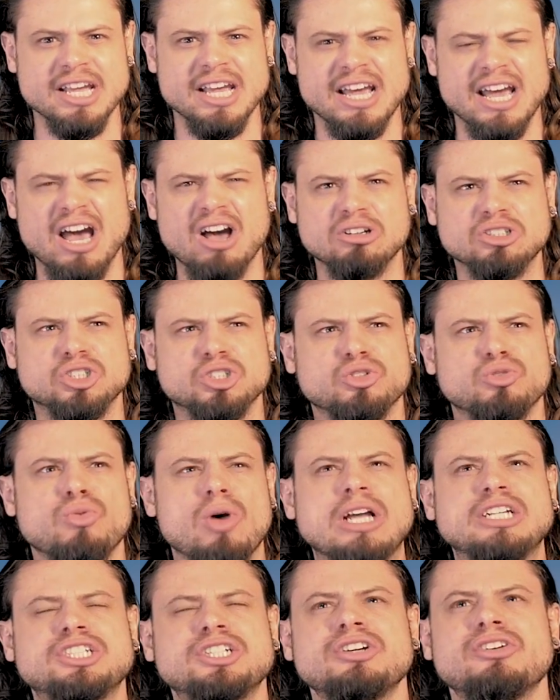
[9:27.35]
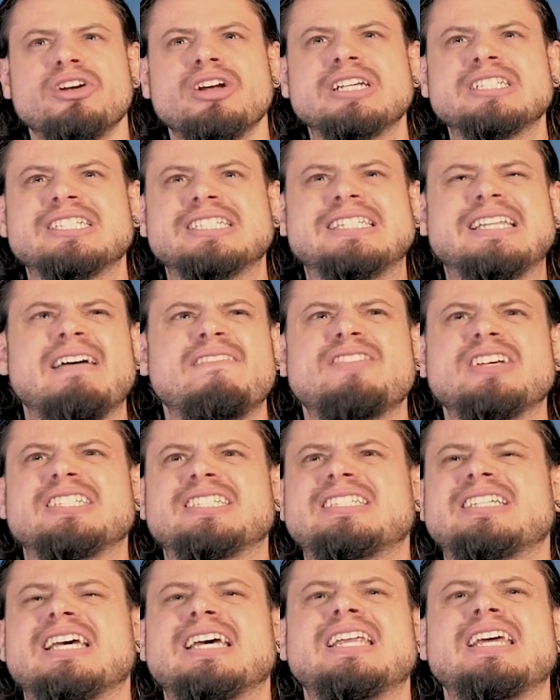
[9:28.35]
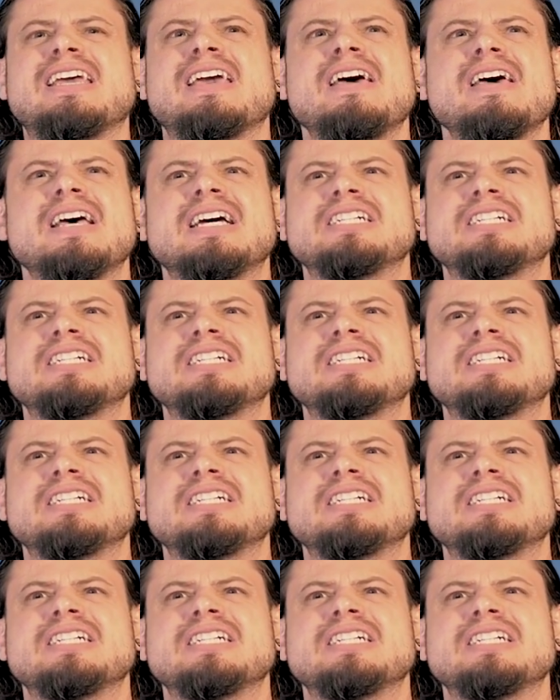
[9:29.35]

how treacherous, devastating,